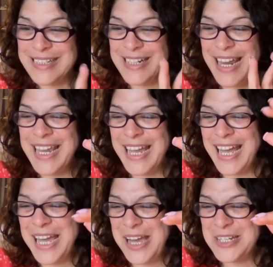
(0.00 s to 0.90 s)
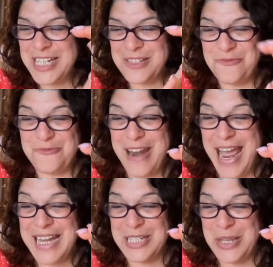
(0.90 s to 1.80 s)
Like just
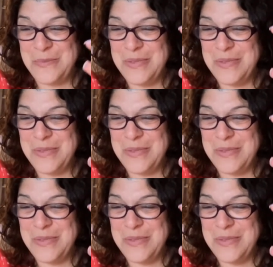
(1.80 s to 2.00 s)
random.